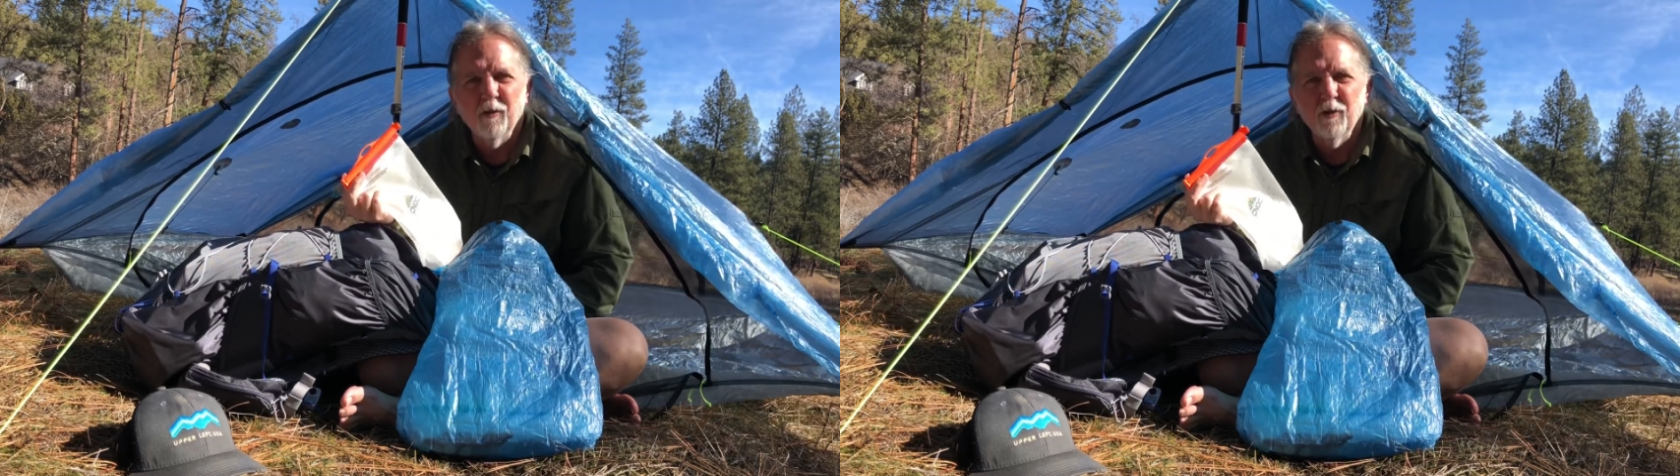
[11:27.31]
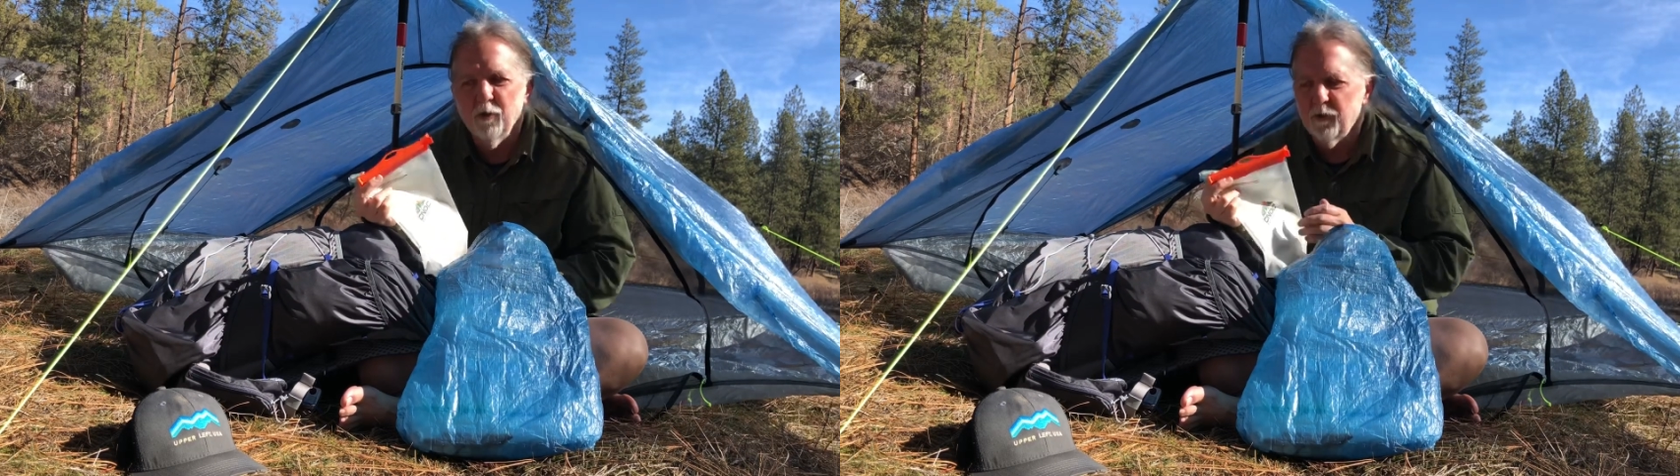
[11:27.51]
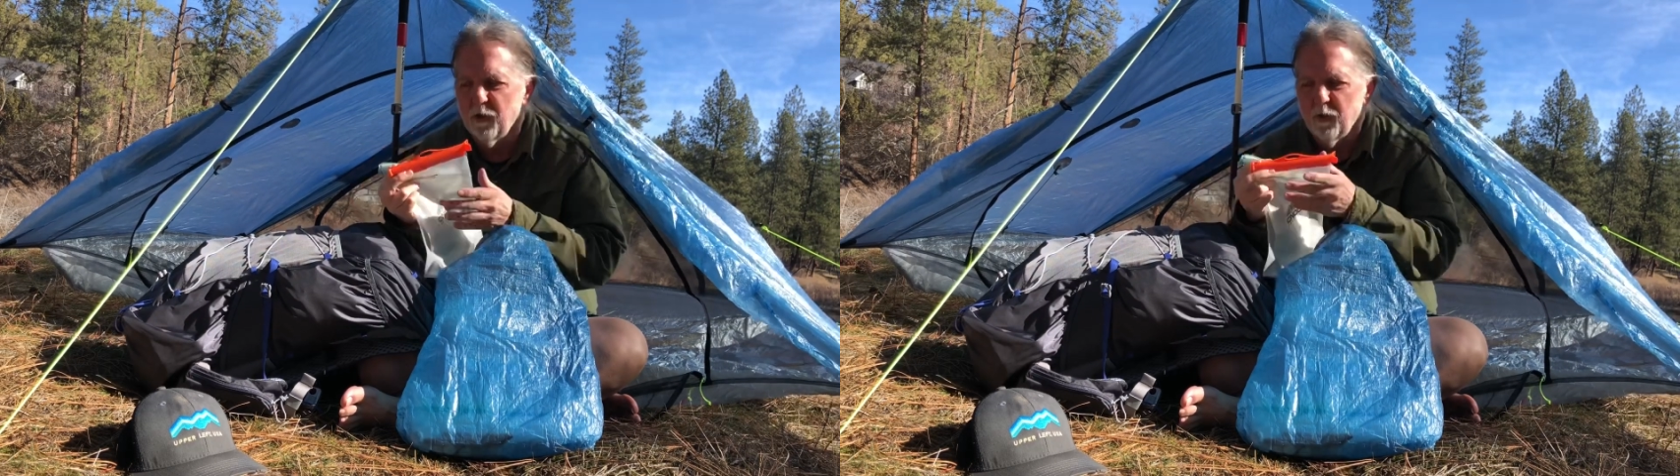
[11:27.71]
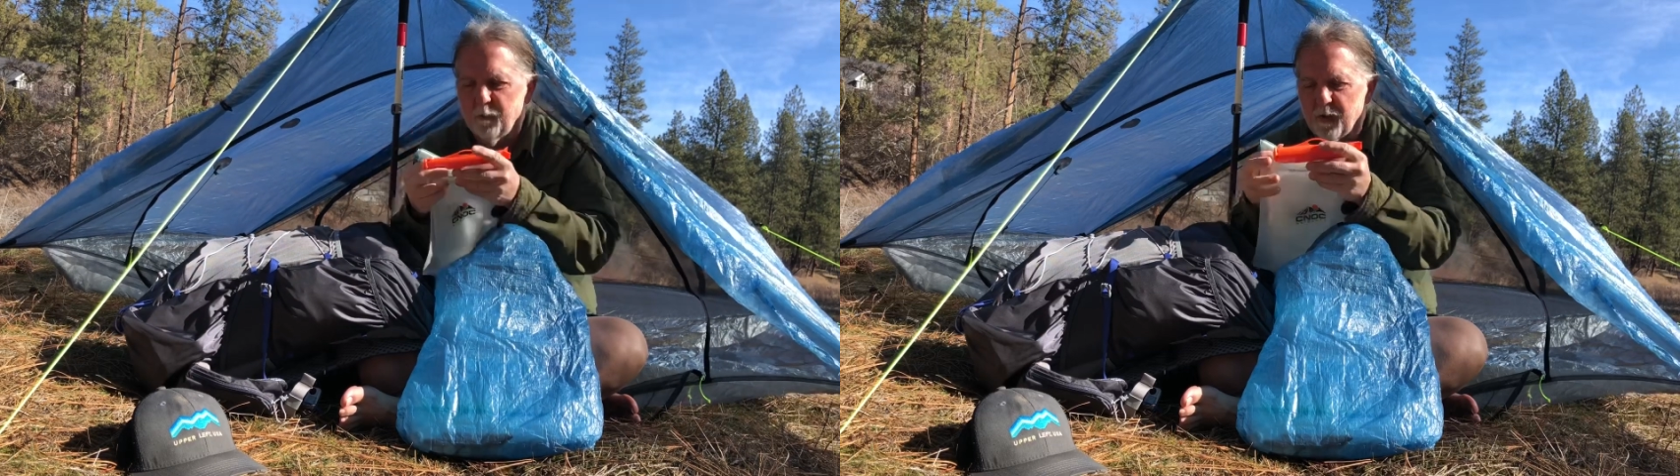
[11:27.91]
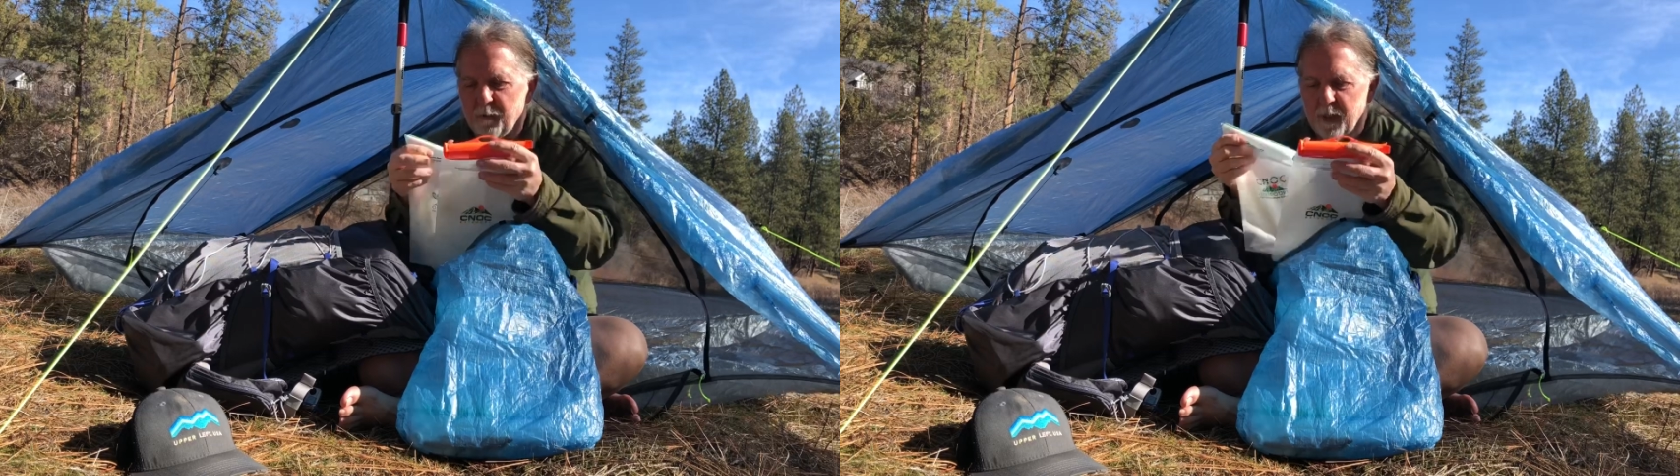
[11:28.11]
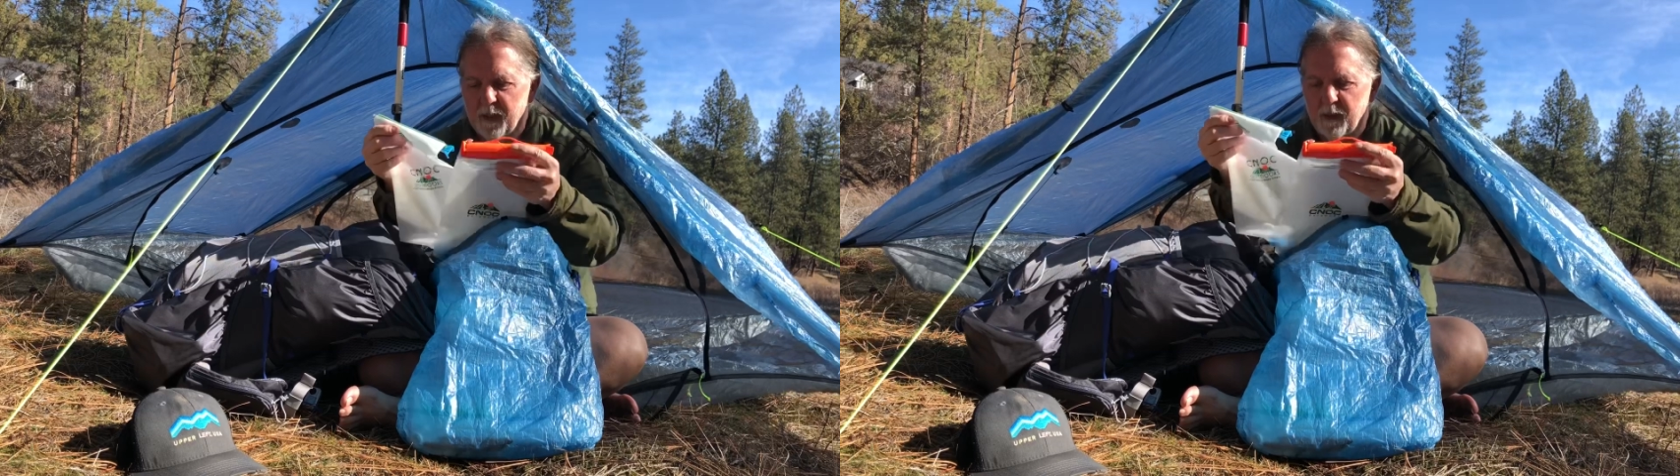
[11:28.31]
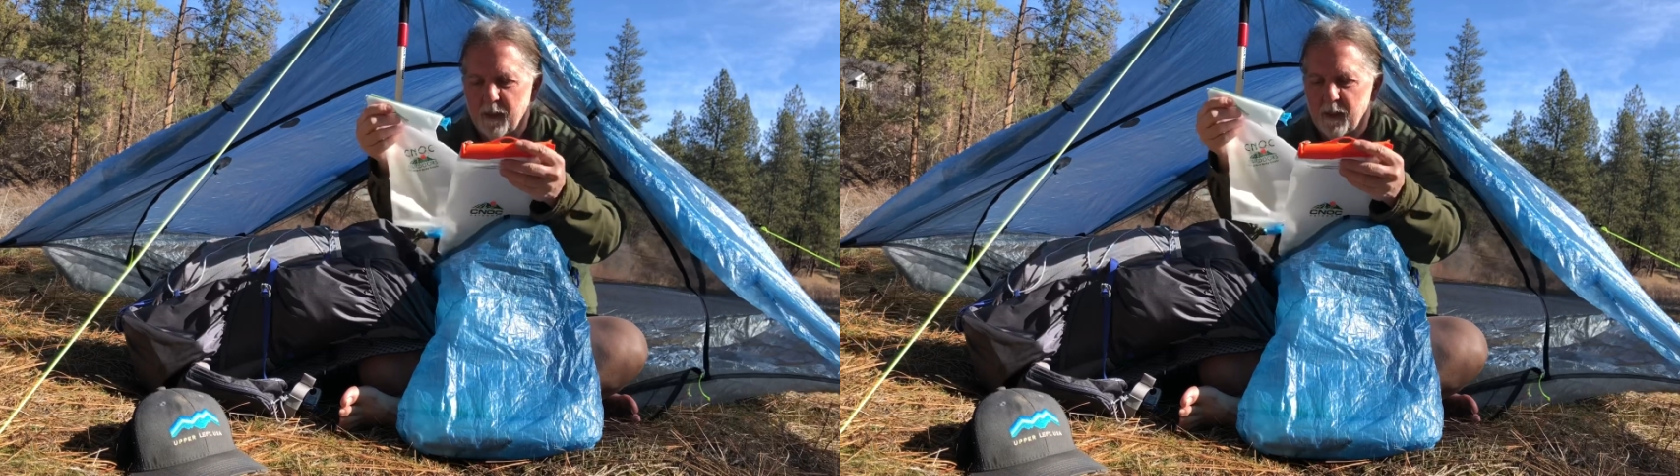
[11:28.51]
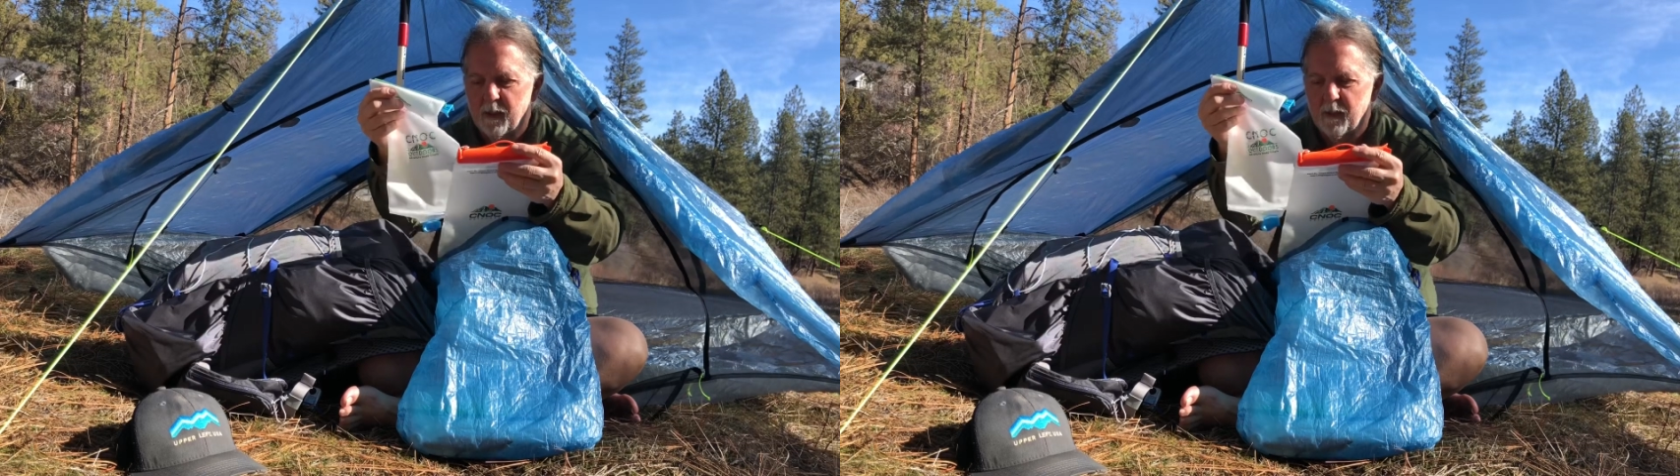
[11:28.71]
YouTube that have
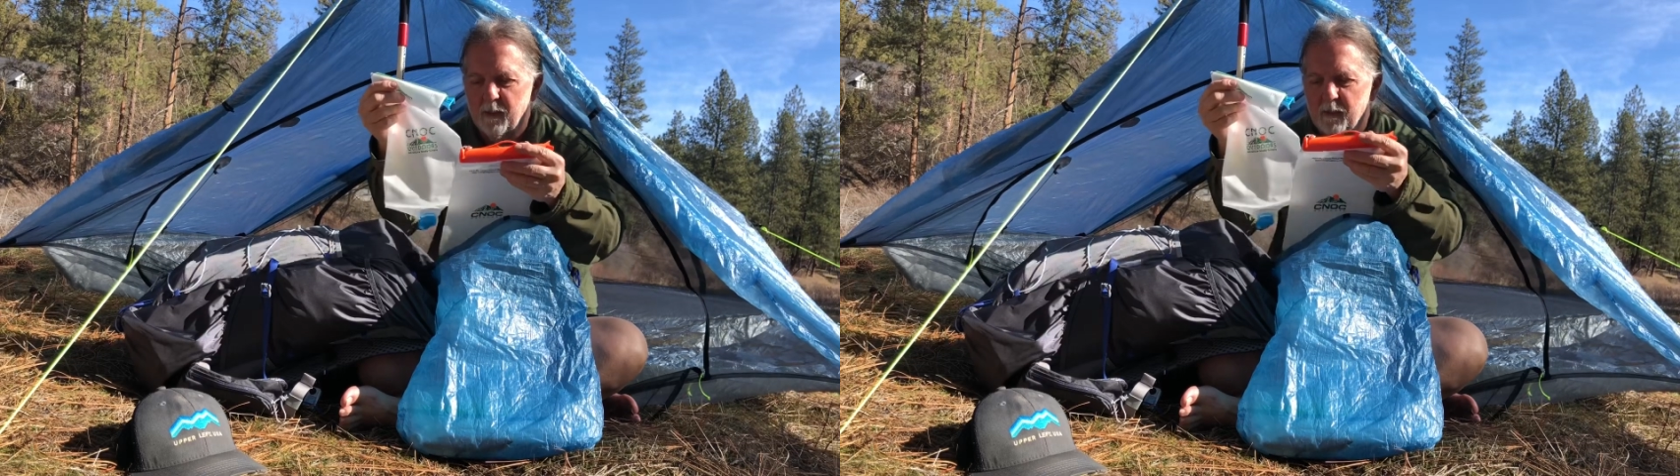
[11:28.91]
been